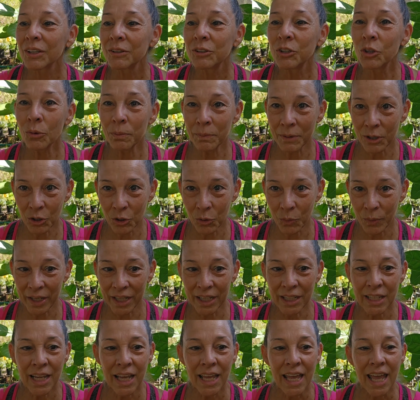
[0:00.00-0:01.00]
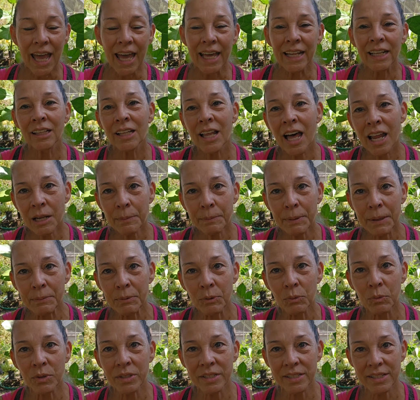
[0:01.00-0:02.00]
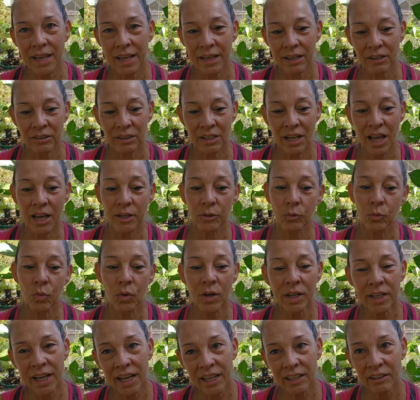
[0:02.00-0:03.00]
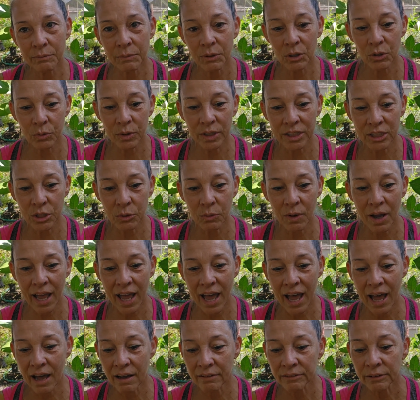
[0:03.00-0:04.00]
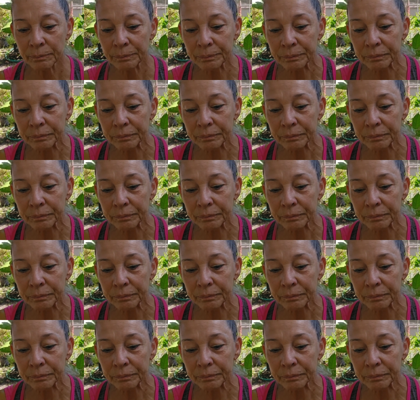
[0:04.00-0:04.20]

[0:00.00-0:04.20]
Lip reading: your milkweed. And a lot of people will say online, what kind of milkweed do I have?